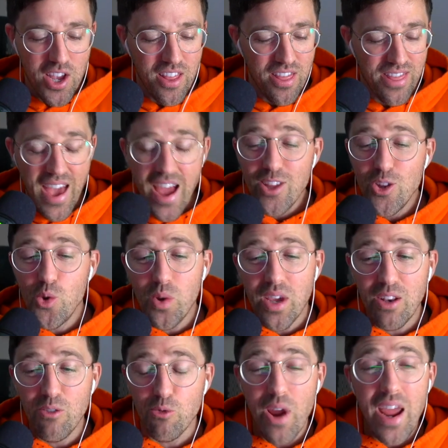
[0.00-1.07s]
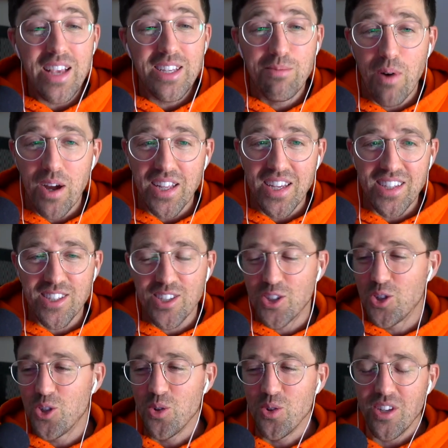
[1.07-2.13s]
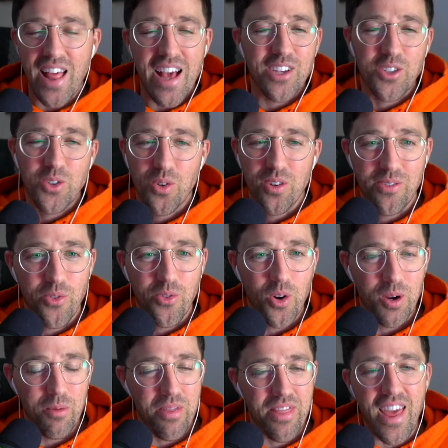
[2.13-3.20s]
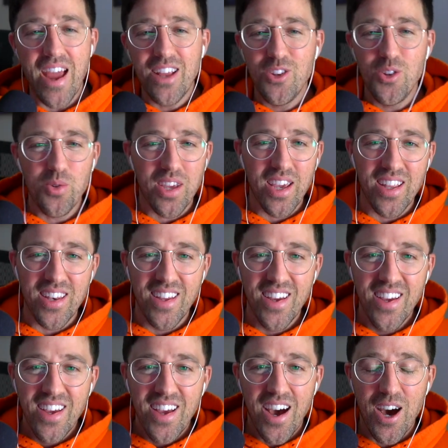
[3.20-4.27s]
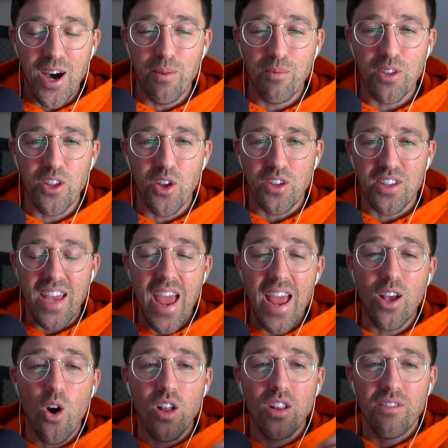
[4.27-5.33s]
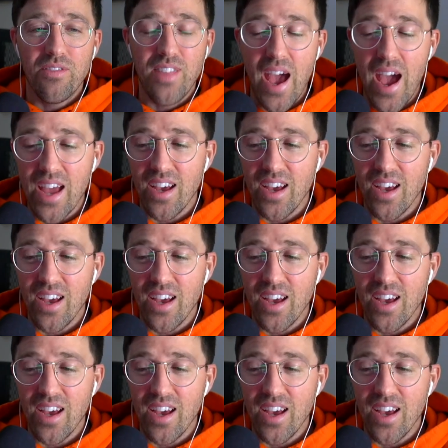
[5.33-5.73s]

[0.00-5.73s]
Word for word: then you can raise money to shoot that short form. Then you can um, you know, take all of that,